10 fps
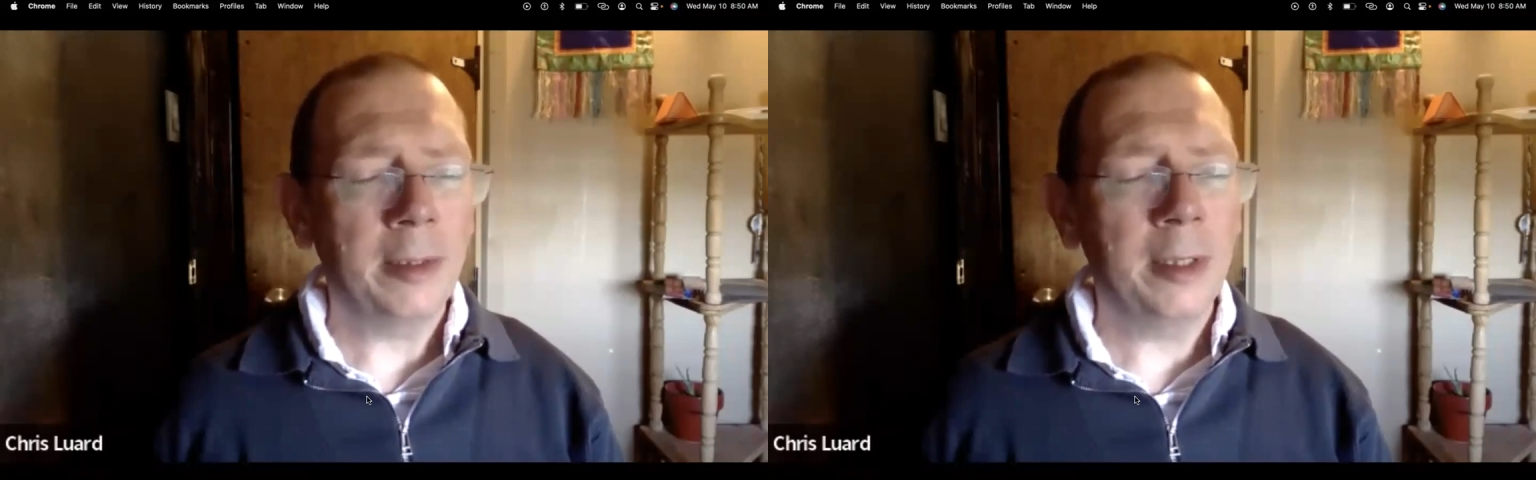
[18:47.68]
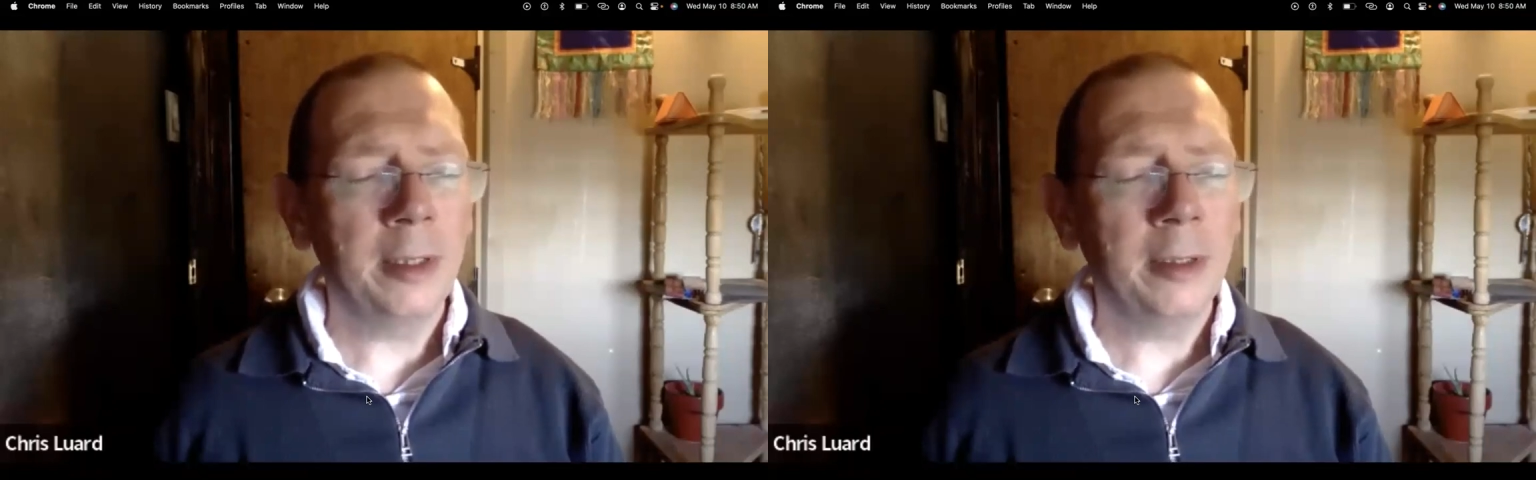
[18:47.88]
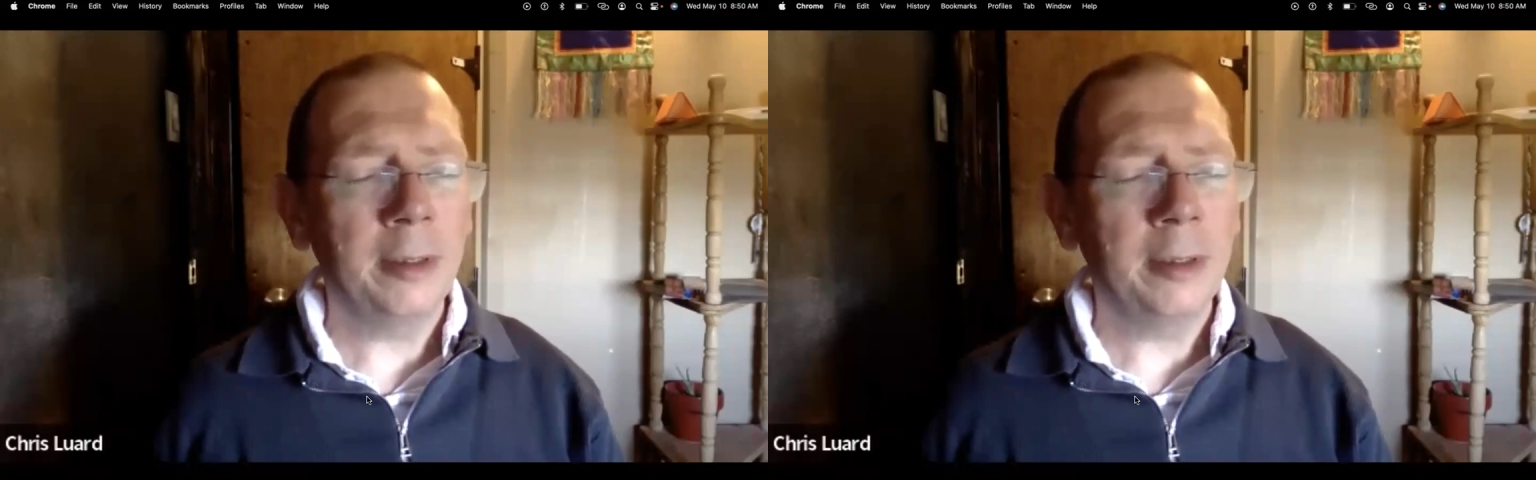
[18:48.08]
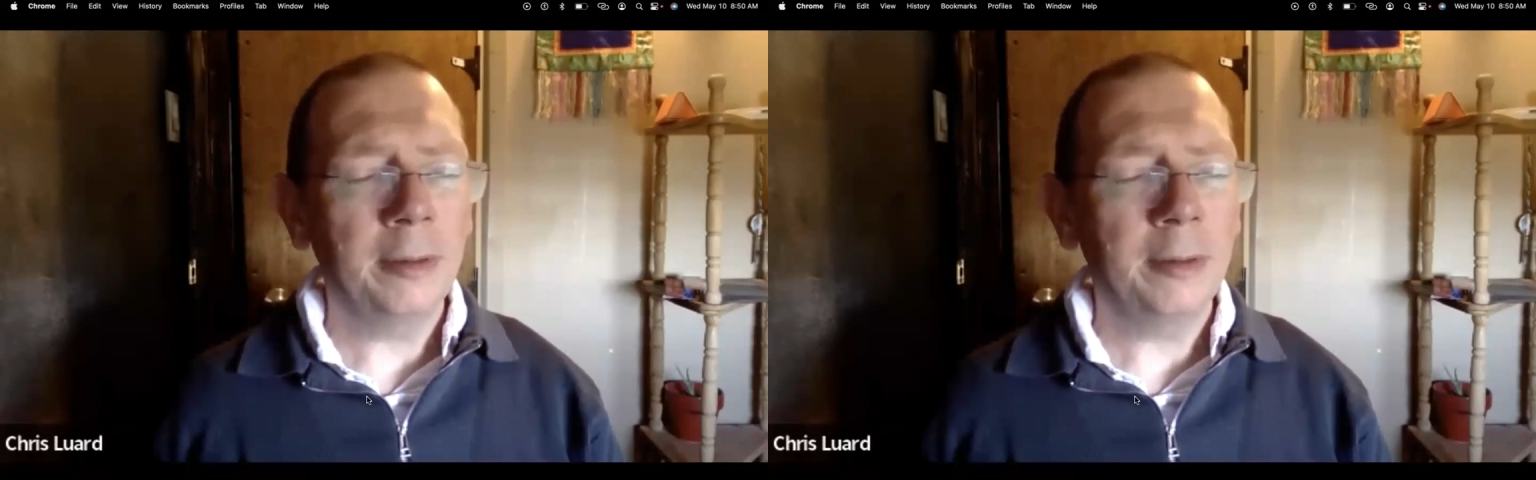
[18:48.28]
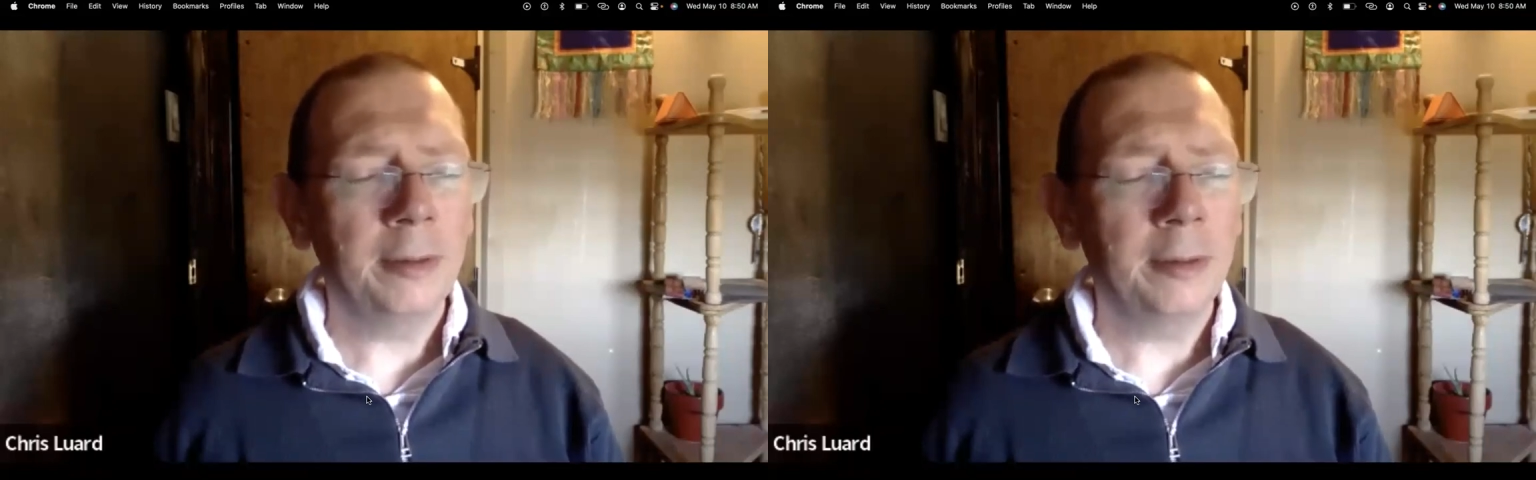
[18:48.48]
And
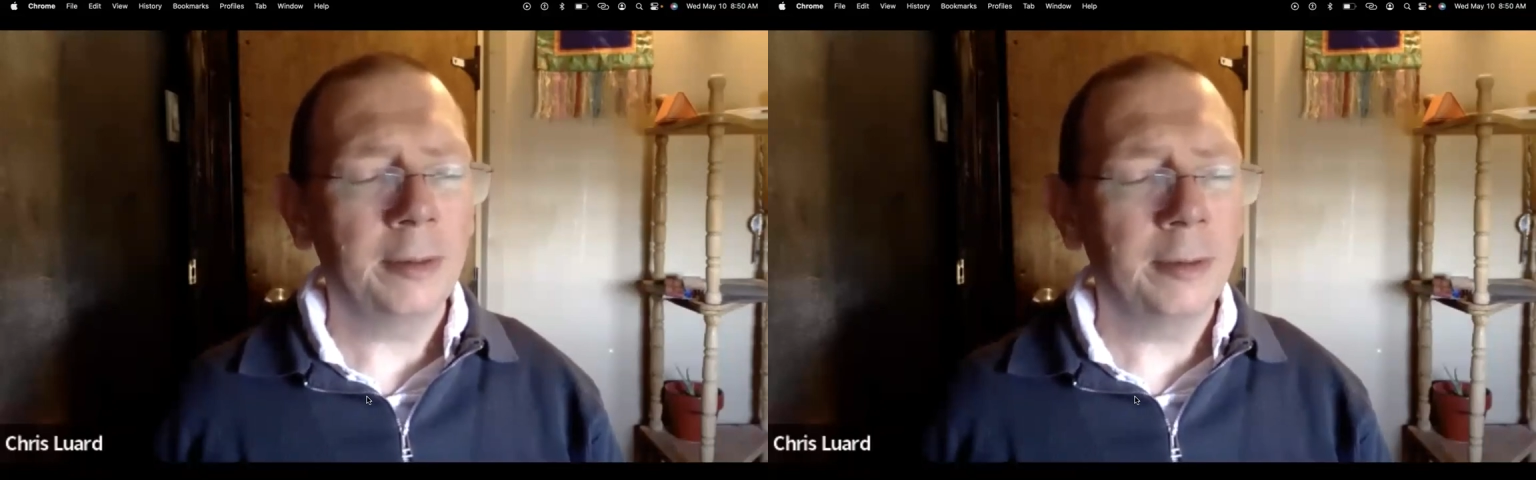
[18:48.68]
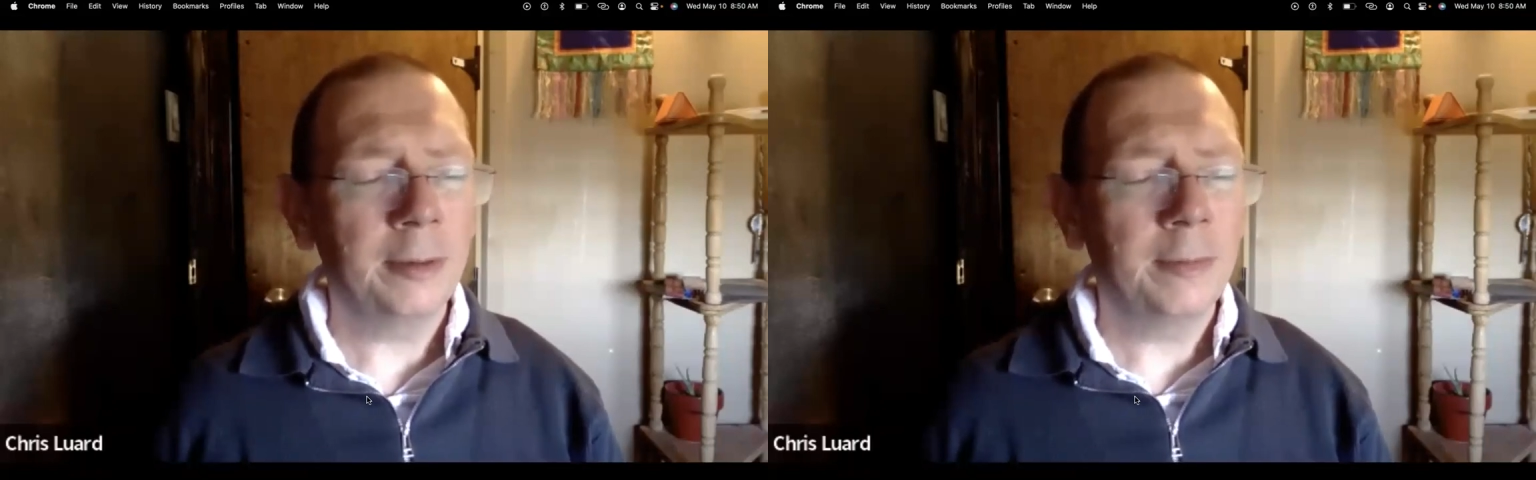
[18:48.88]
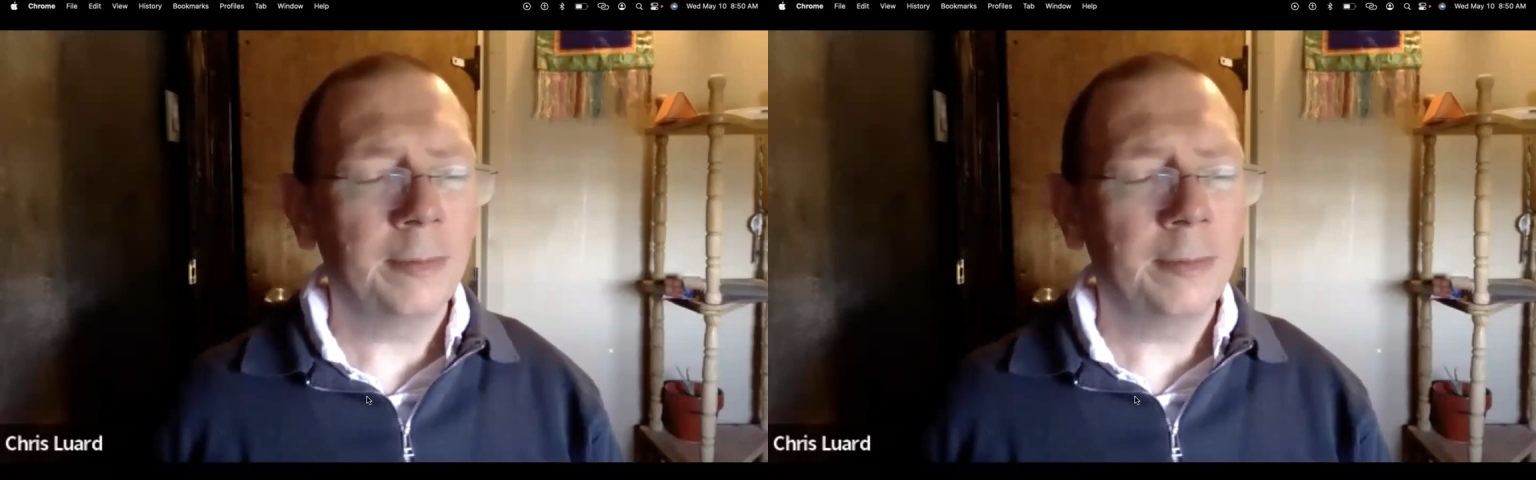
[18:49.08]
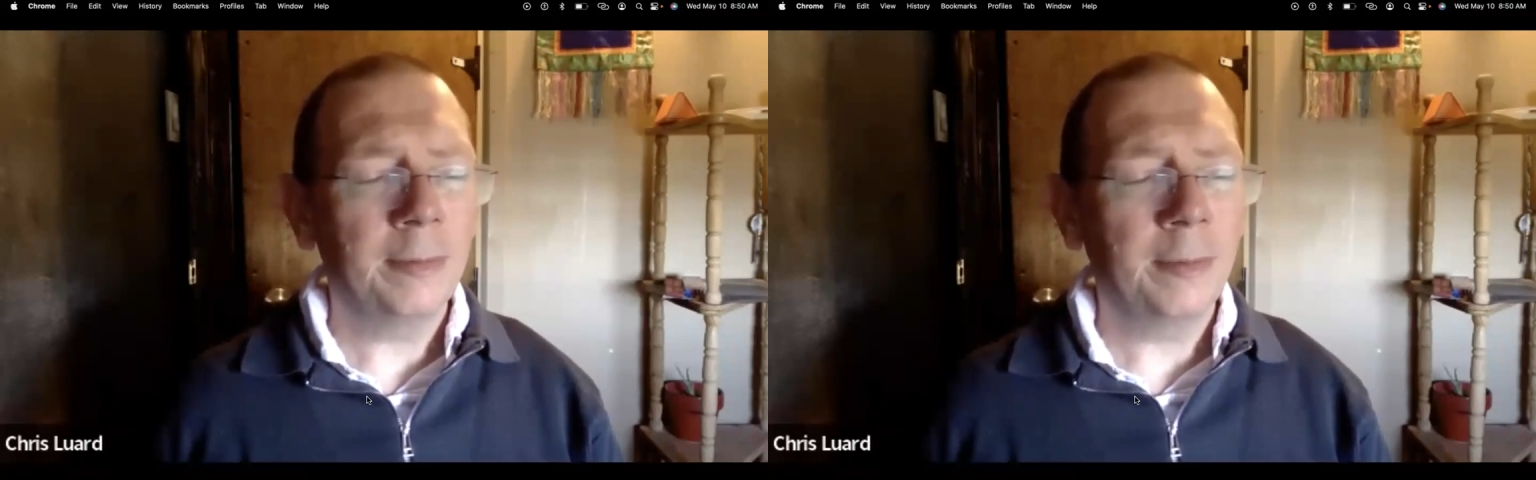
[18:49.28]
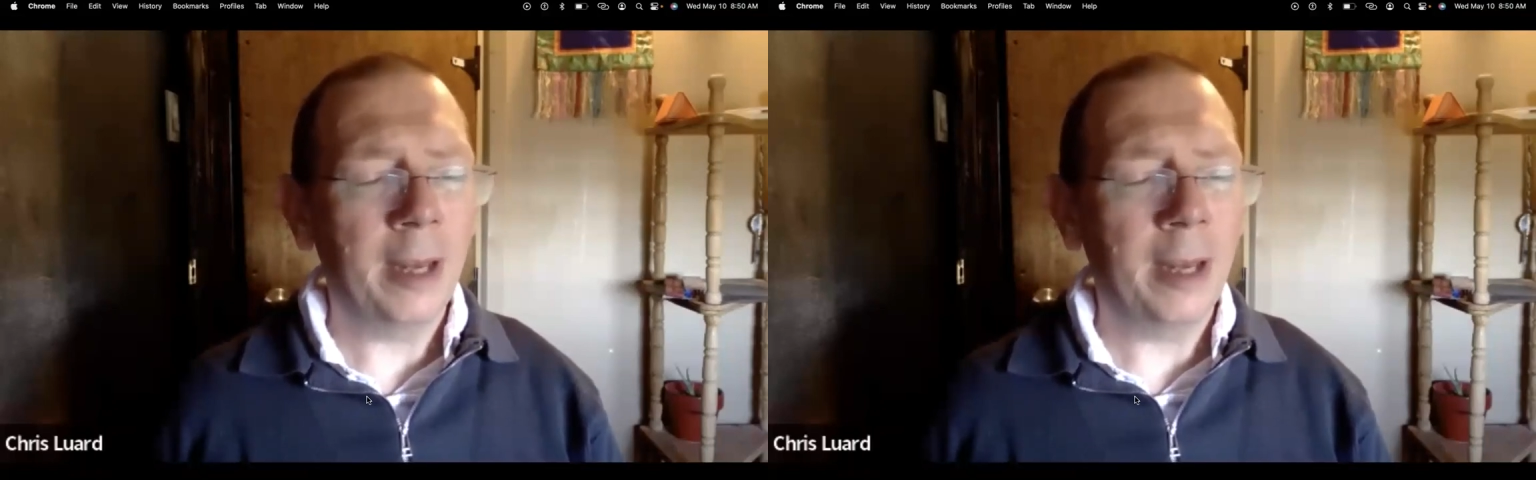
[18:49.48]
so while we're here